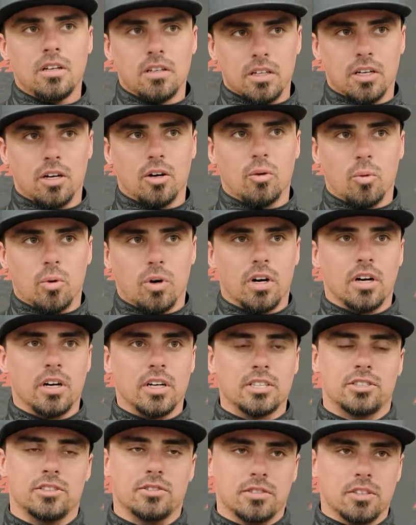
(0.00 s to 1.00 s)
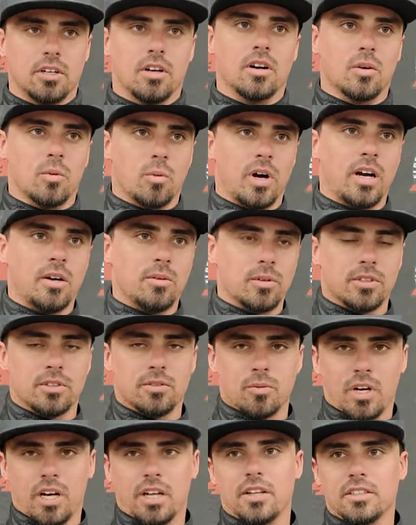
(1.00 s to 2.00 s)
you know, what our issues are,
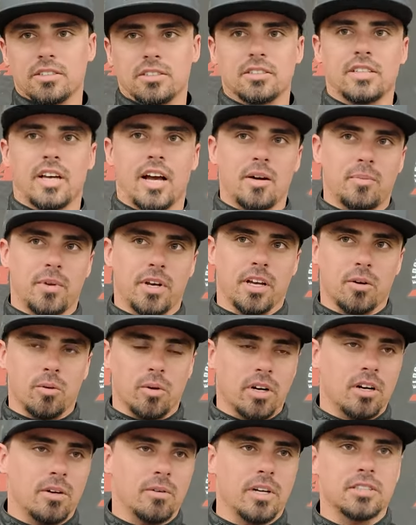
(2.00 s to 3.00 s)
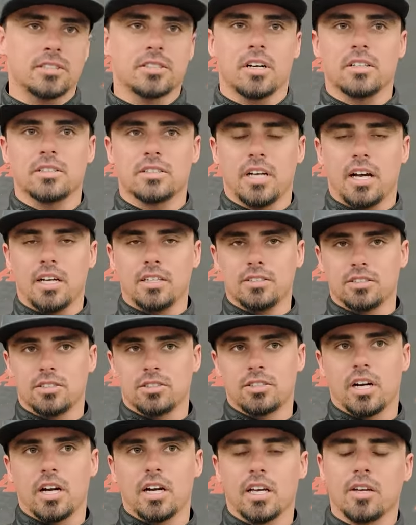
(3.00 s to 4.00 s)
why this is happening, where our race car's at, and
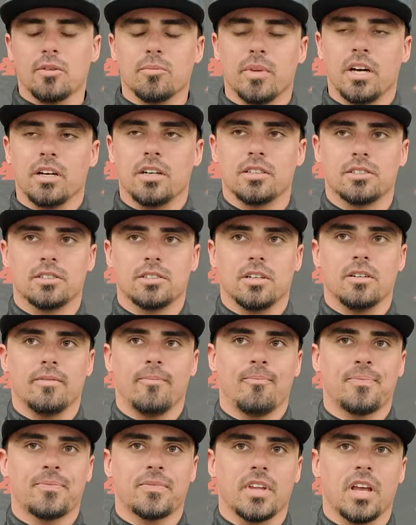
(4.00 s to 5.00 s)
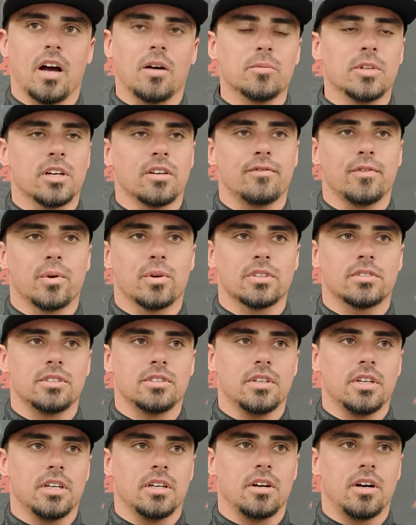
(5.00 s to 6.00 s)
just try to get better. So, yeah, I'm looking forward
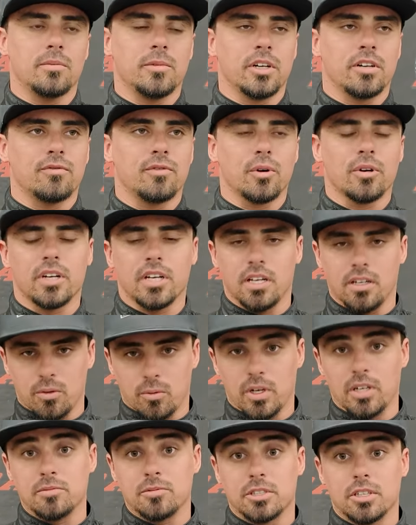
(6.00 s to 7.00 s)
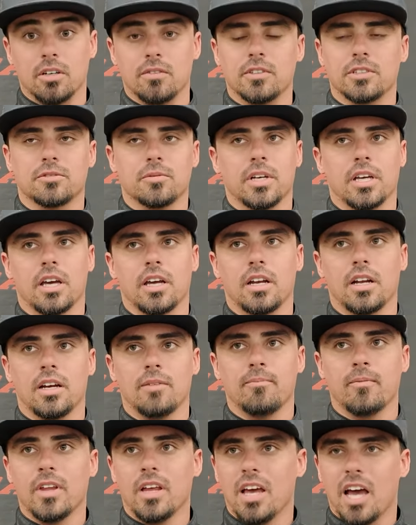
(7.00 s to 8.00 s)
to it. You know, I'm looking forward to getting to Williams Grove this weekend.
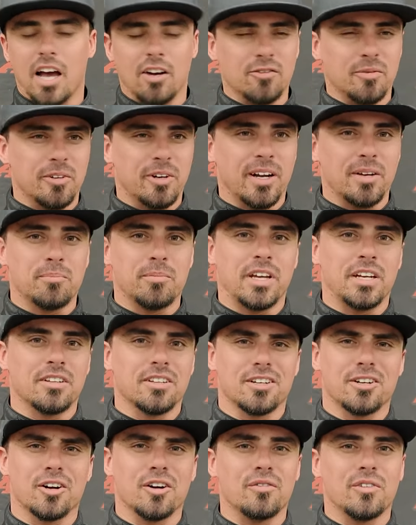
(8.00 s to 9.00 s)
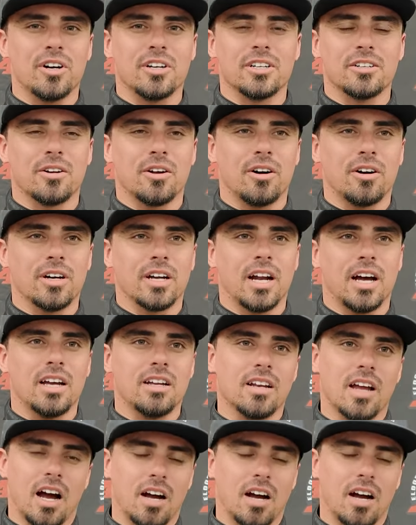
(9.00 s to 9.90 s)
I haven't been to the Grove all year long, and I